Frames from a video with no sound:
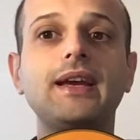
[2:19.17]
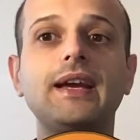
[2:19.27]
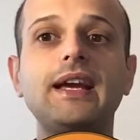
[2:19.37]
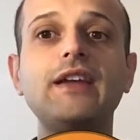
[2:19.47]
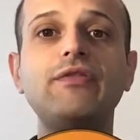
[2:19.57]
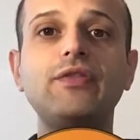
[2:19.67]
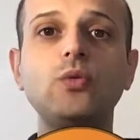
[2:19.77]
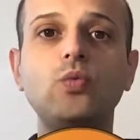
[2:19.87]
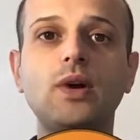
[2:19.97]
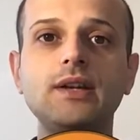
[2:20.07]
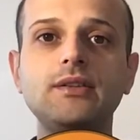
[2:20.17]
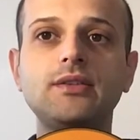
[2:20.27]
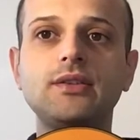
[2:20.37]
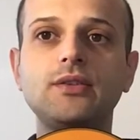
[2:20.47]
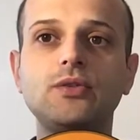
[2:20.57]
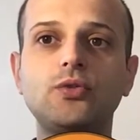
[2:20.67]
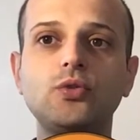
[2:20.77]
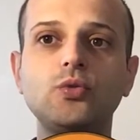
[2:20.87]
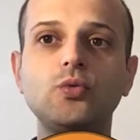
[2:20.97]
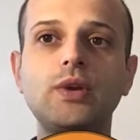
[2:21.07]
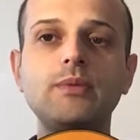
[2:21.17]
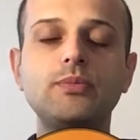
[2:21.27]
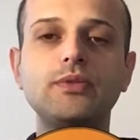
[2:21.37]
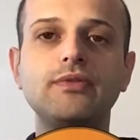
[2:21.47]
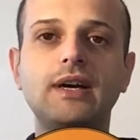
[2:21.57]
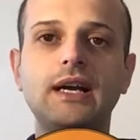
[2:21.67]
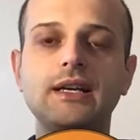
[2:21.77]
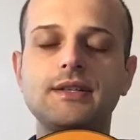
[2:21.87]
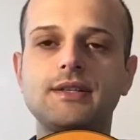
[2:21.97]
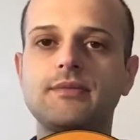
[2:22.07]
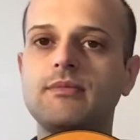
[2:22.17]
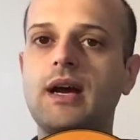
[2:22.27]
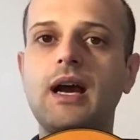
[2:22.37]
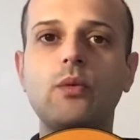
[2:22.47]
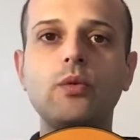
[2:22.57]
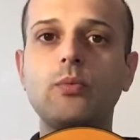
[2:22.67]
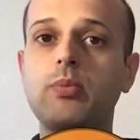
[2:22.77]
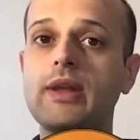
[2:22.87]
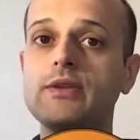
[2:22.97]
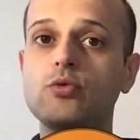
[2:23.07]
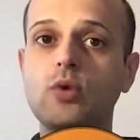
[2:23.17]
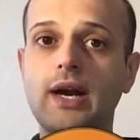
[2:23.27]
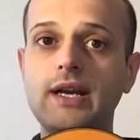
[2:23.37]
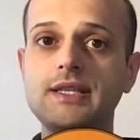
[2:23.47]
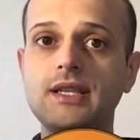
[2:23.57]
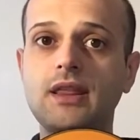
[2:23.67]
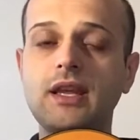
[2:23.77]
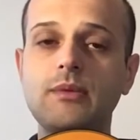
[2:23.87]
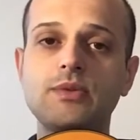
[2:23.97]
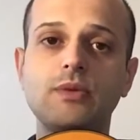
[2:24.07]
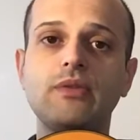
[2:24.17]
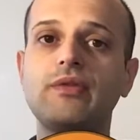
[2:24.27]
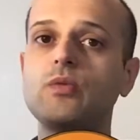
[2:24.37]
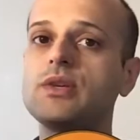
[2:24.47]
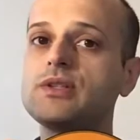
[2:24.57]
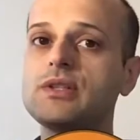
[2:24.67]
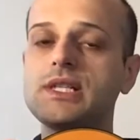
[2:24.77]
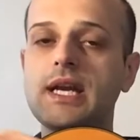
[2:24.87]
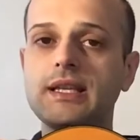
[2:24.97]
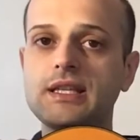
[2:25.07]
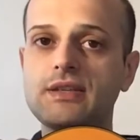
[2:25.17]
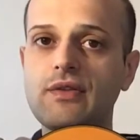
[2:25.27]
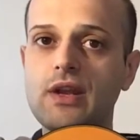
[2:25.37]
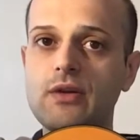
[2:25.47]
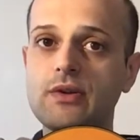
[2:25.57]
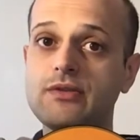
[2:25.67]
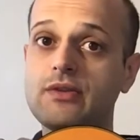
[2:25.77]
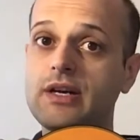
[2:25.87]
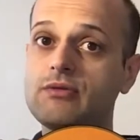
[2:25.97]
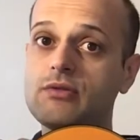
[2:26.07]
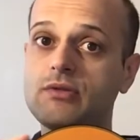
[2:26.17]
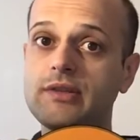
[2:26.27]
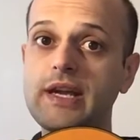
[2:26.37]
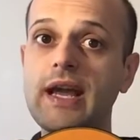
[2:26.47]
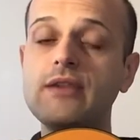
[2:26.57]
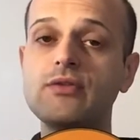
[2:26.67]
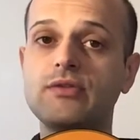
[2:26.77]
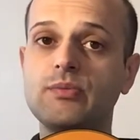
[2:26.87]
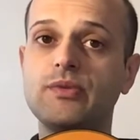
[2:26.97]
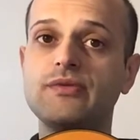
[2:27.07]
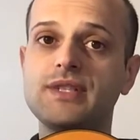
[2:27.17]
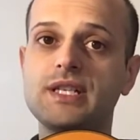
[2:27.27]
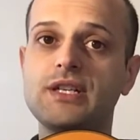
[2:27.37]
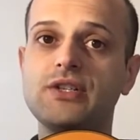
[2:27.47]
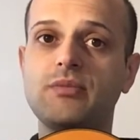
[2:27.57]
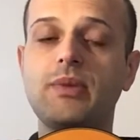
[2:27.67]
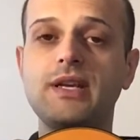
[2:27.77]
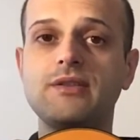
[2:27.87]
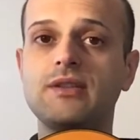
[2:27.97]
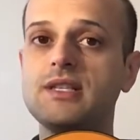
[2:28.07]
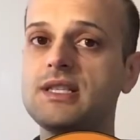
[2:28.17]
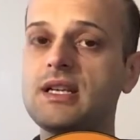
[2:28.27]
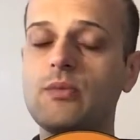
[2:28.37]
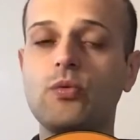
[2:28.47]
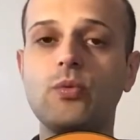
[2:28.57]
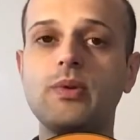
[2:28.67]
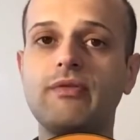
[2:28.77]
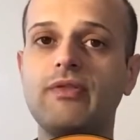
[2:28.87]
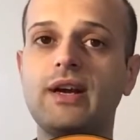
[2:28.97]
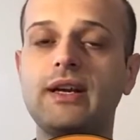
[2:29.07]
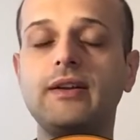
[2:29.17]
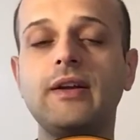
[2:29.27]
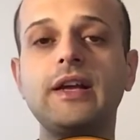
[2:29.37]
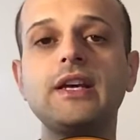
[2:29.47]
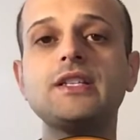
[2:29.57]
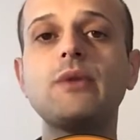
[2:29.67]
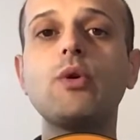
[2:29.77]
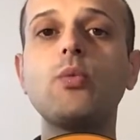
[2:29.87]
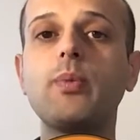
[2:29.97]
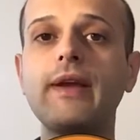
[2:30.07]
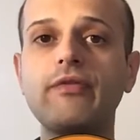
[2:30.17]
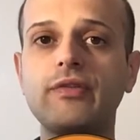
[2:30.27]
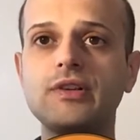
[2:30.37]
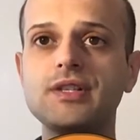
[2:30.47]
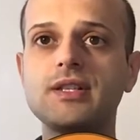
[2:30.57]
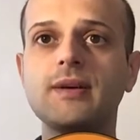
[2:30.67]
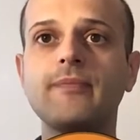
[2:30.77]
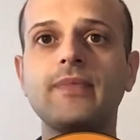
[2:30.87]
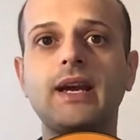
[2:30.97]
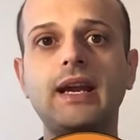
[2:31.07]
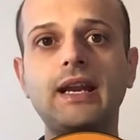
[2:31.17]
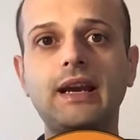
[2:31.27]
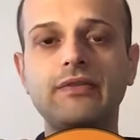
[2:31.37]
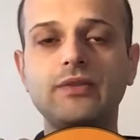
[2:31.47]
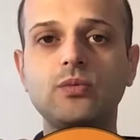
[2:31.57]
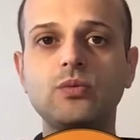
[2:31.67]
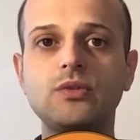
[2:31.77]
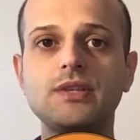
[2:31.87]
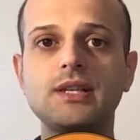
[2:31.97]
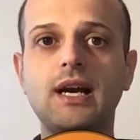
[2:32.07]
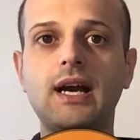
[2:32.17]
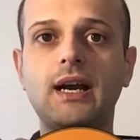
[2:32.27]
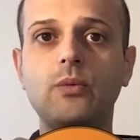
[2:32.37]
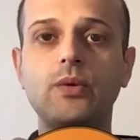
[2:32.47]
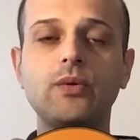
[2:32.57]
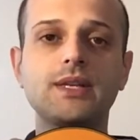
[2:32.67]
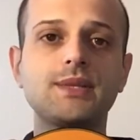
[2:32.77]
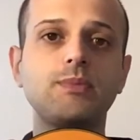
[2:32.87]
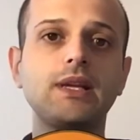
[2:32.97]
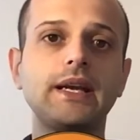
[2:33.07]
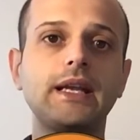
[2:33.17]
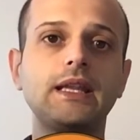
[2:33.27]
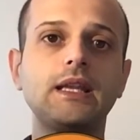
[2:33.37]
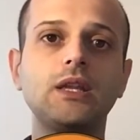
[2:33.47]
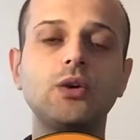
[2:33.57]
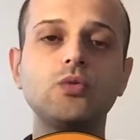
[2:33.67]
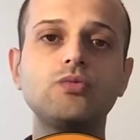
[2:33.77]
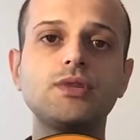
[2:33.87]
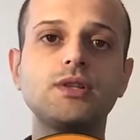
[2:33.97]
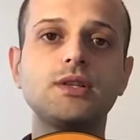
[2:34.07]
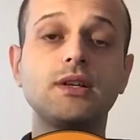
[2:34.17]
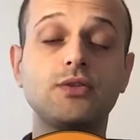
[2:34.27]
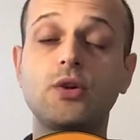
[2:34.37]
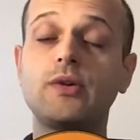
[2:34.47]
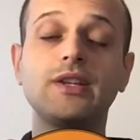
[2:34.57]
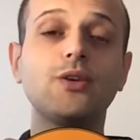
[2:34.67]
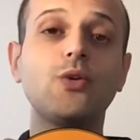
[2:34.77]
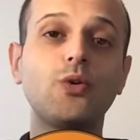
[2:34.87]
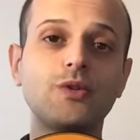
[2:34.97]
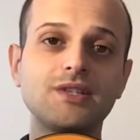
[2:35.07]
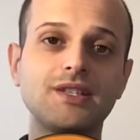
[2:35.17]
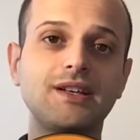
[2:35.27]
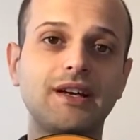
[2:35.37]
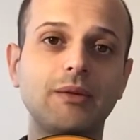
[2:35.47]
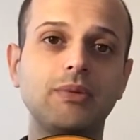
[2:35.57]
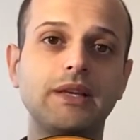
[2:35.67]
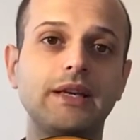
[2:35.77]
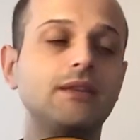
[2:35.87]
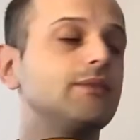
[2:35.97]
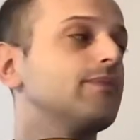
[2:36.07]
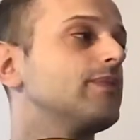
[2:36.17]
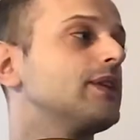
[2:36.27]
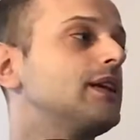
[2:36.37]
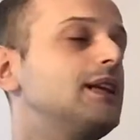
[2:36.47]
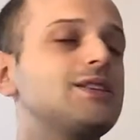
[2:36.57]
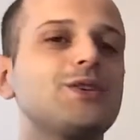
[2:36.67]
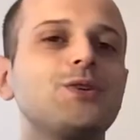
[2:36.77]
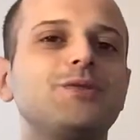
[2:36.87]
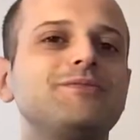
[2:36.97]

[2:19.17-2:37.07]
If you want to improvise, I will play twice the theme, so if you want to take this video and try to create your improvisation based on this theme, will be fine. So I will play first, and afterwards I will explain the notes, the chords that I played. Let's go.